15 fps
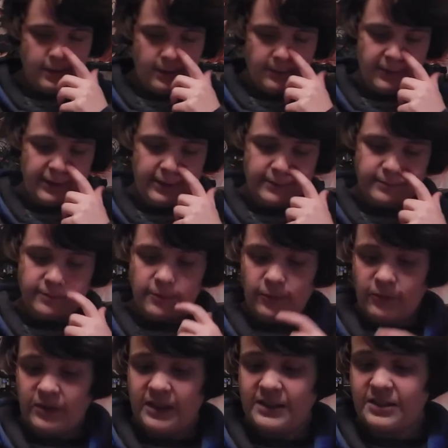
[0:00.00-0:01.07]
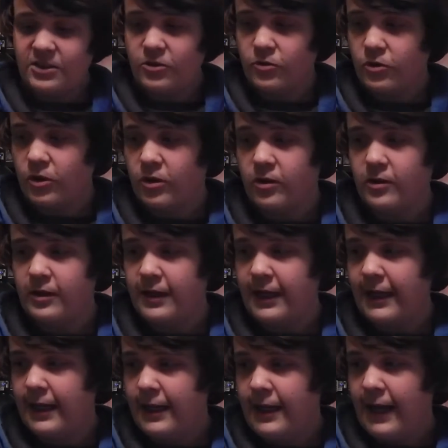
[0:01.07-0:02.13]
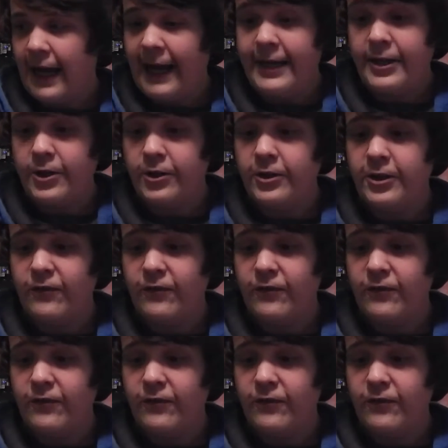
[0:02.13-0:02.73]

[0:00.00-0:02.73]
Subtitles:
But with this little girl, I could,